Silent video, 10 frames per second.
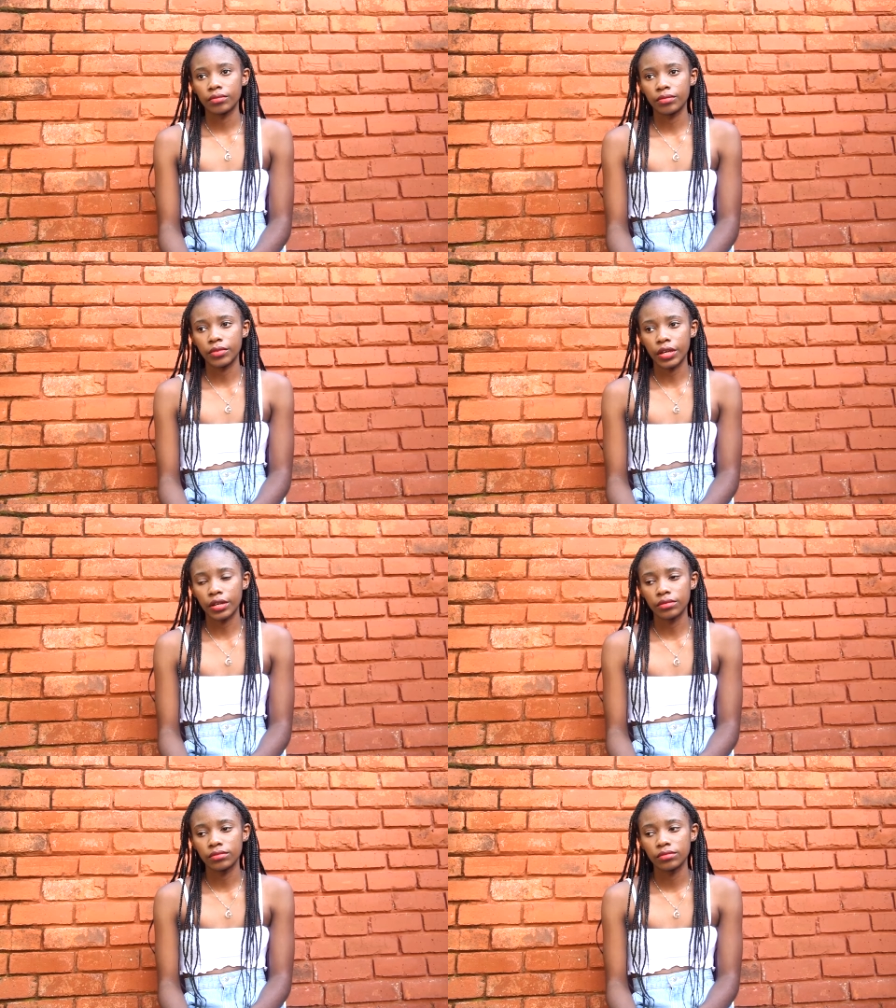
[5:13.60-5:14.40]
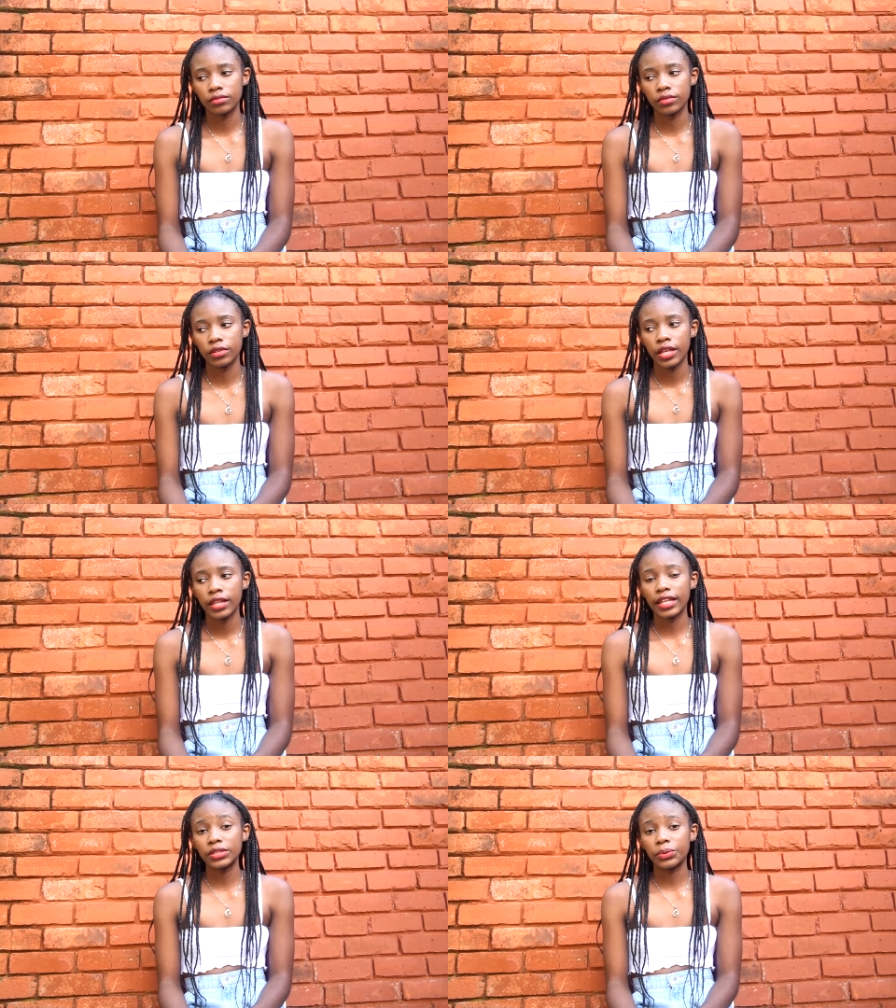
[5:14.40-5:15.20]
yeah
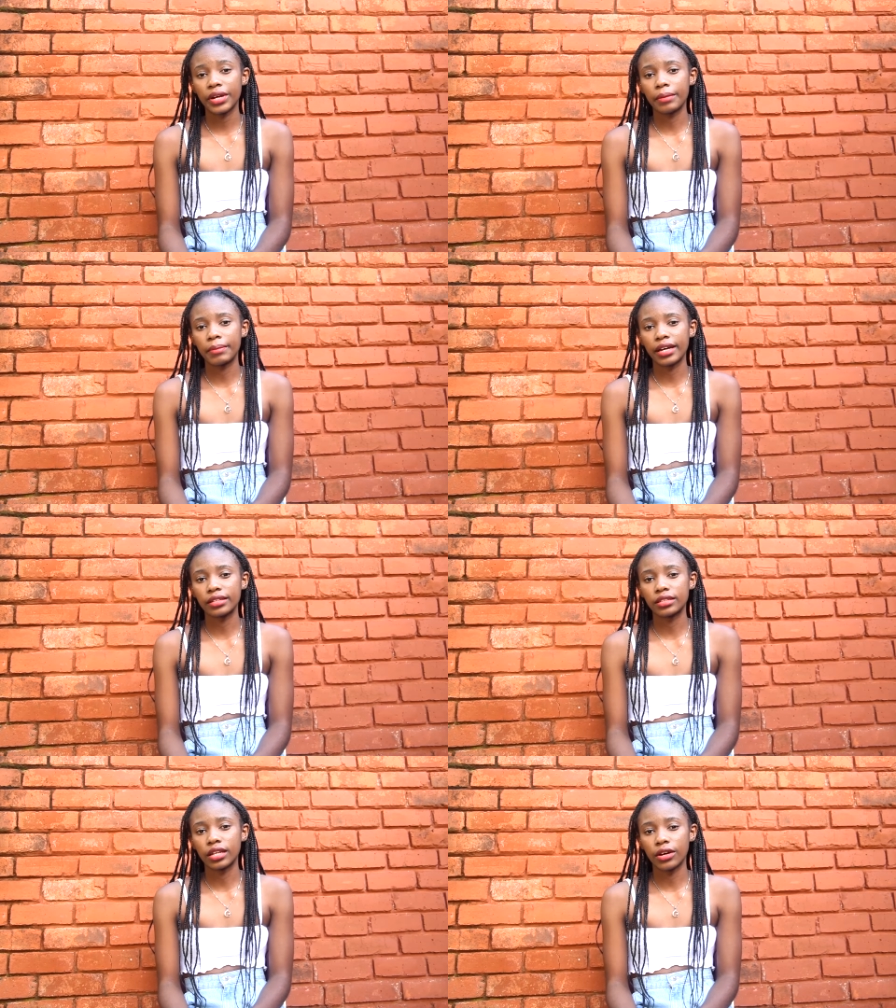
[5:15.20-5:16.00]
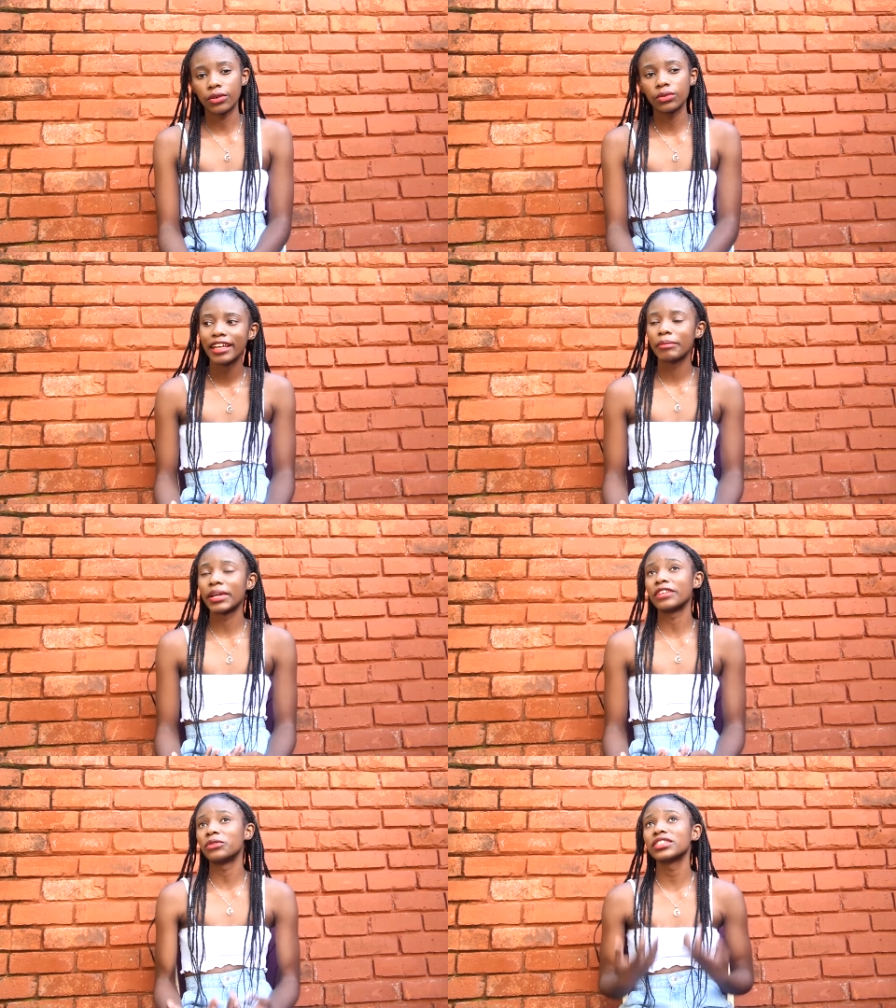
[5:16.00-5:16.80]
that's where i'm at now
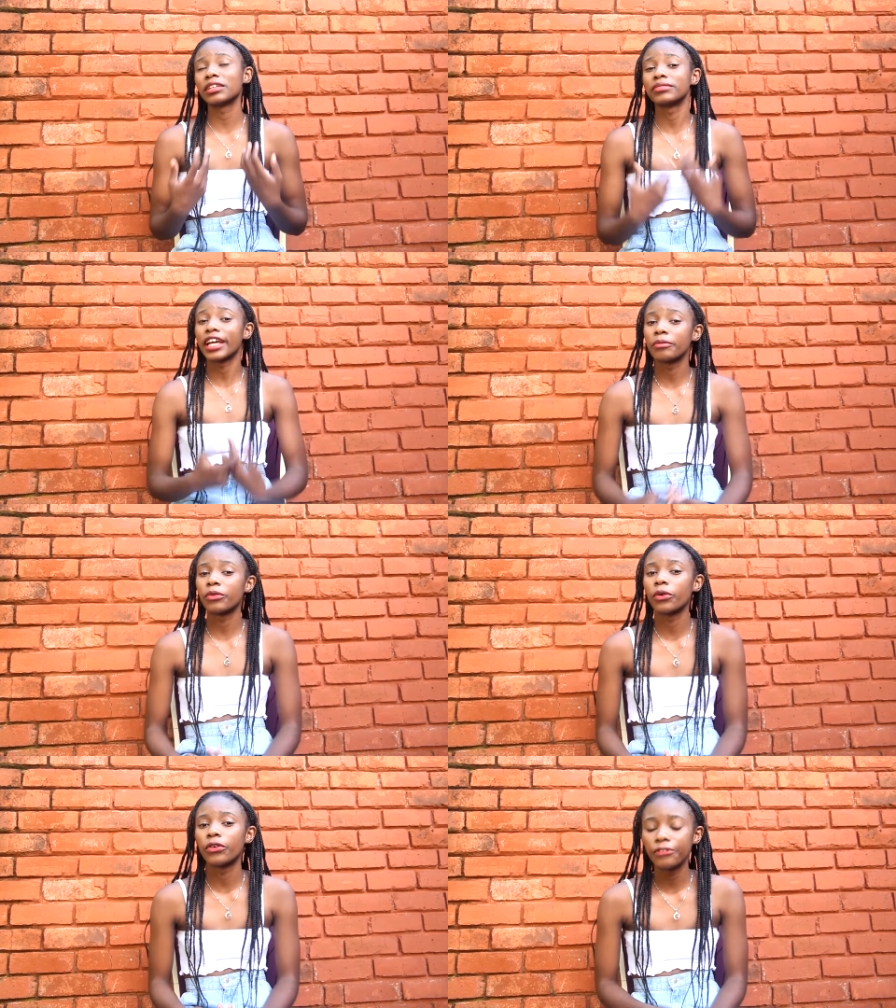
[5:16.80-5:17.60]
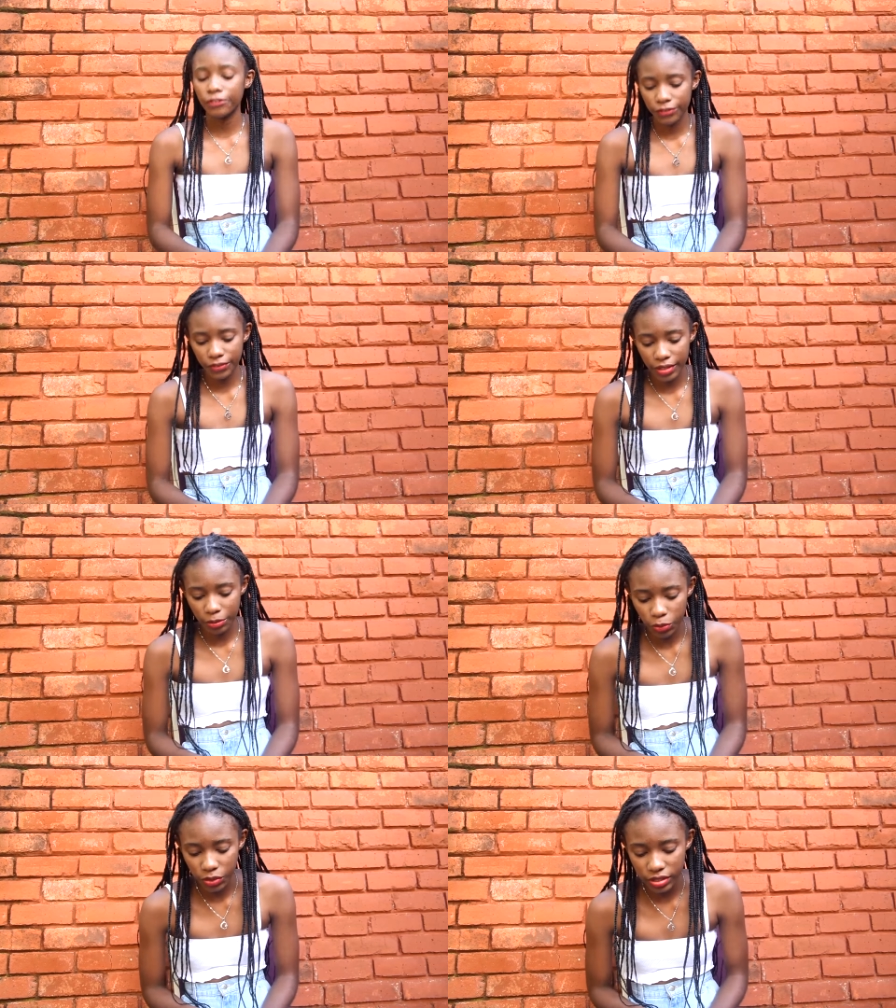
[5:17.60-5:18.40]
but i took some time off the
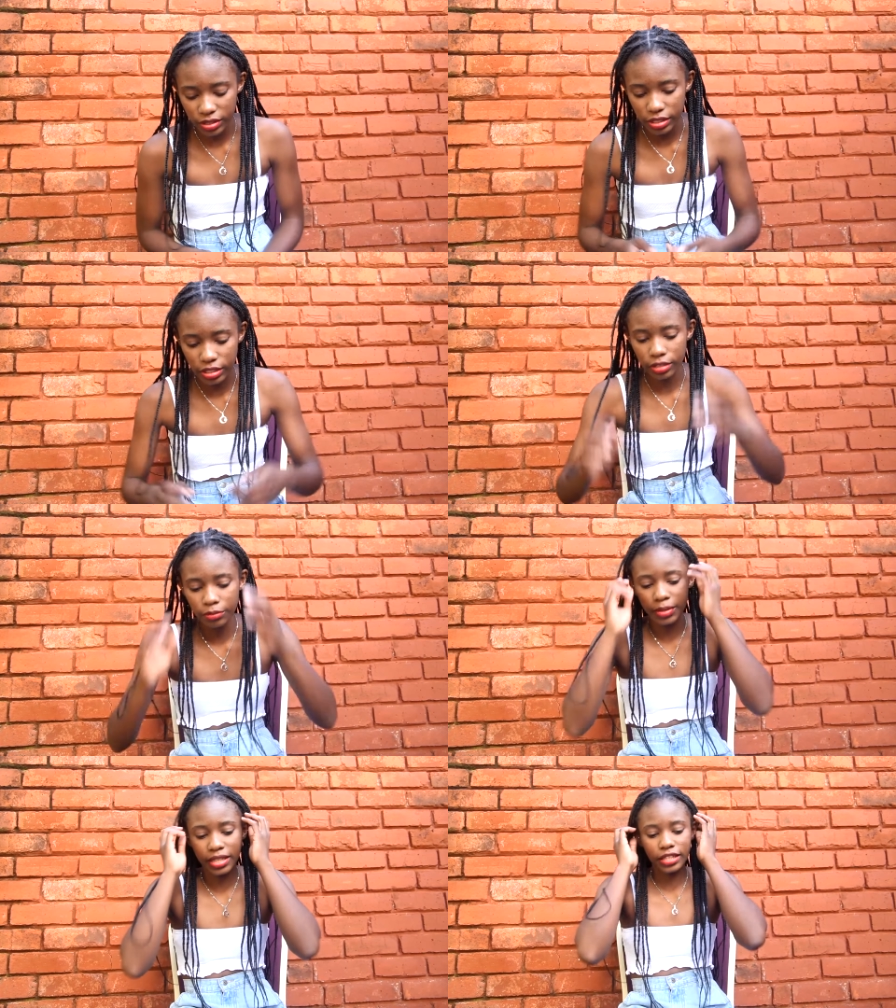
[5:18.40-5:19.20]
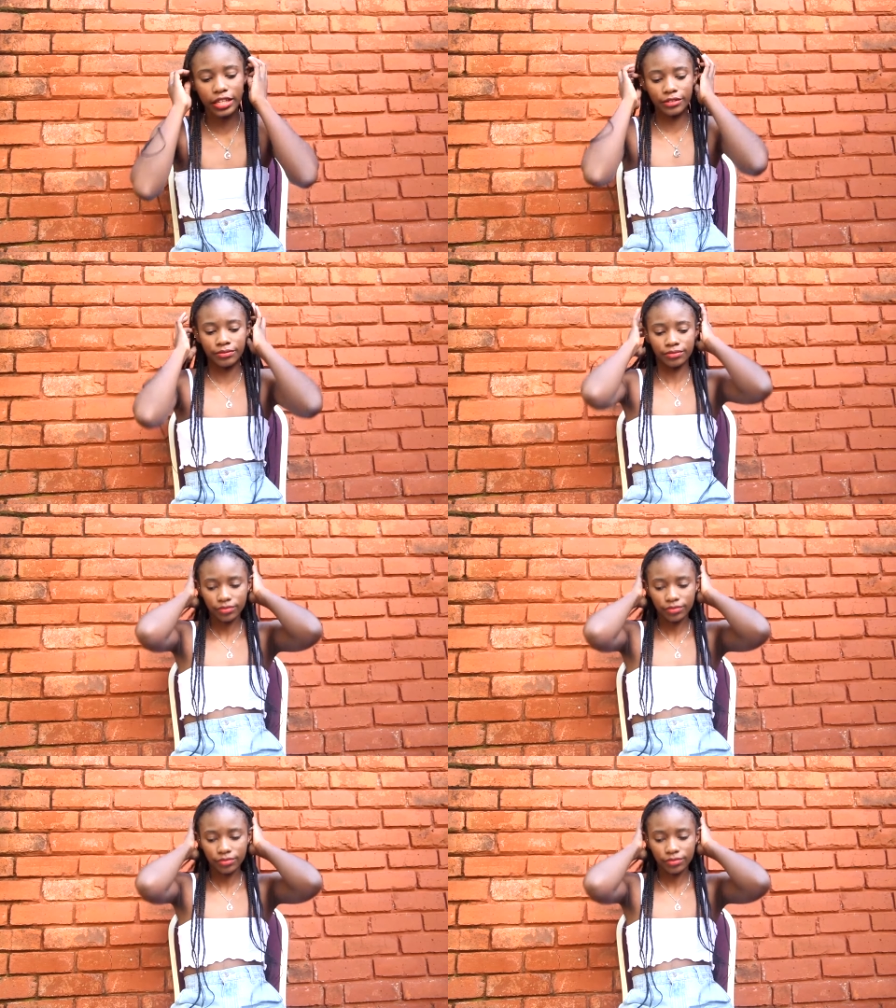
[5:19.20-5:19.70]
moods thing but then